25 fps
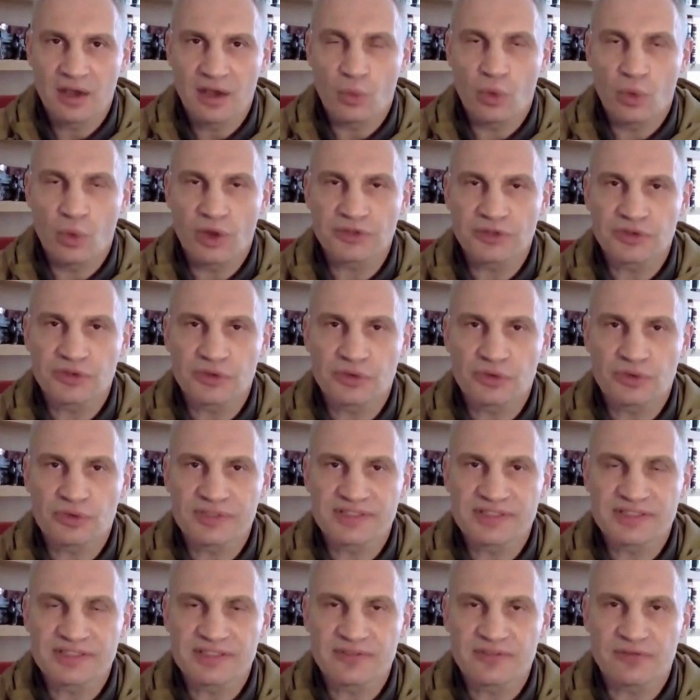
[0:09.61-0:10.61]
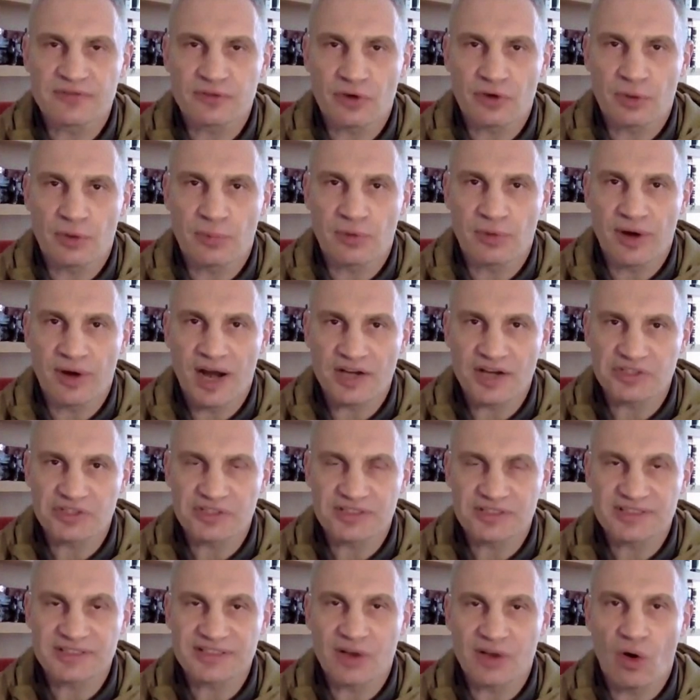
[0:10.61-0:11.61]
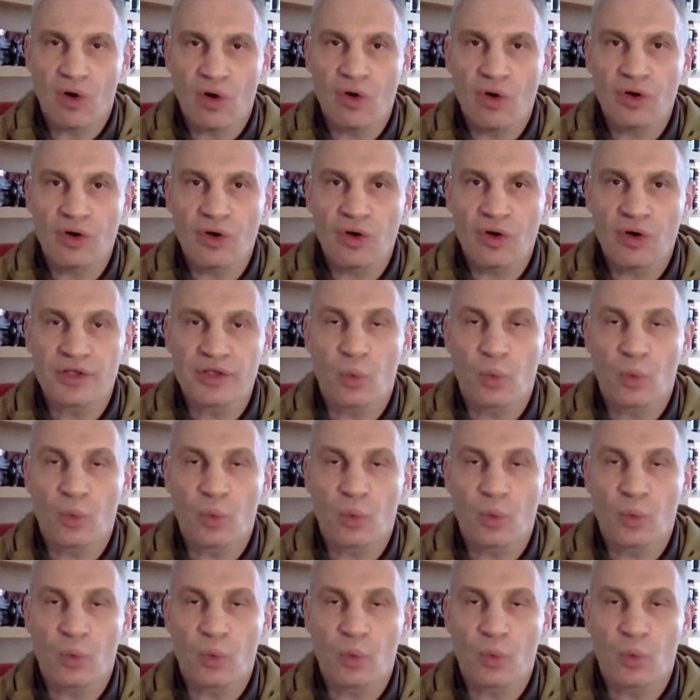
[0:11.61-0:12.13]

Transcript: what you receive from Russians or